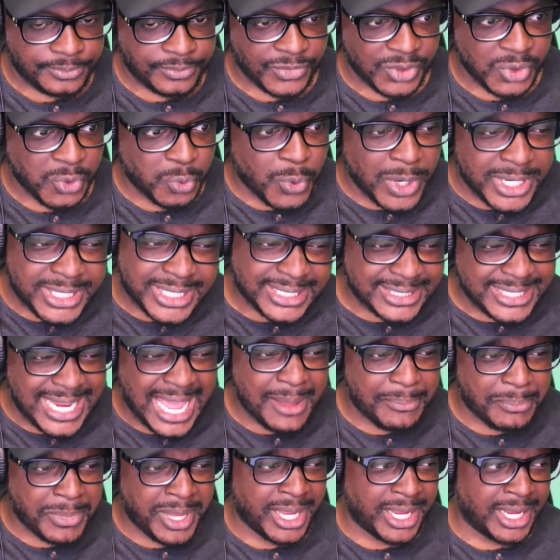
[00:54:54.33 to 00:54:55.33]
What does
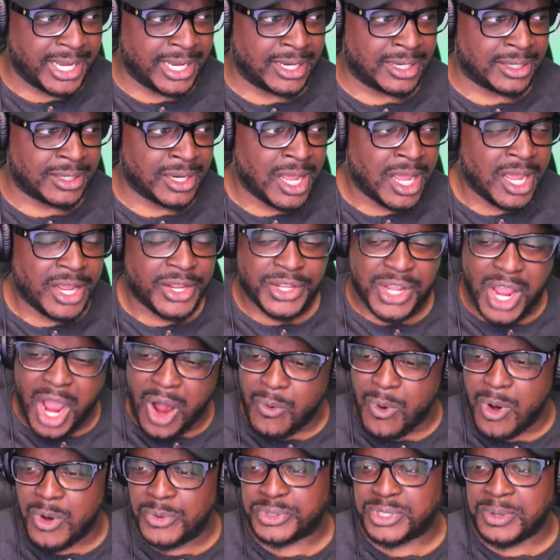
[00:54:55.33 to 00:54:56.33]
that mean? Y'all
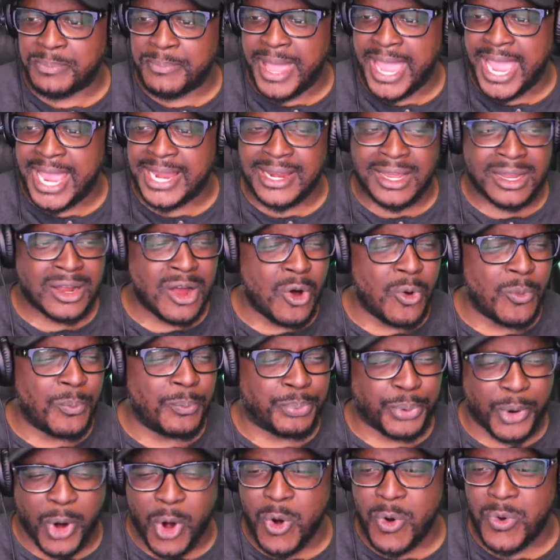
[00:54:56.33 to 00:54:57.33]
want the man to go
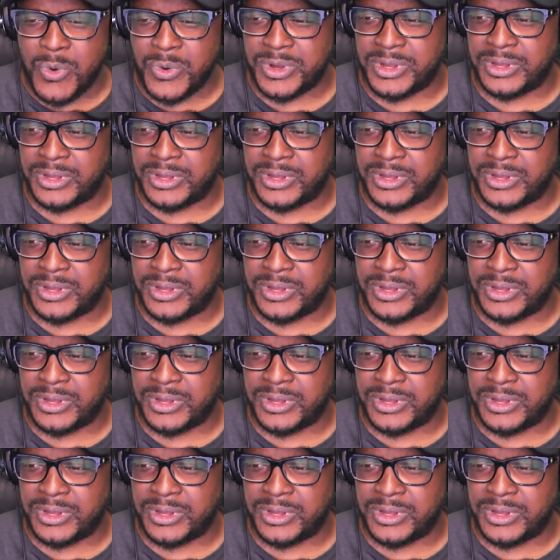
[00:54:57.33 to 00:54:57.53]
broke?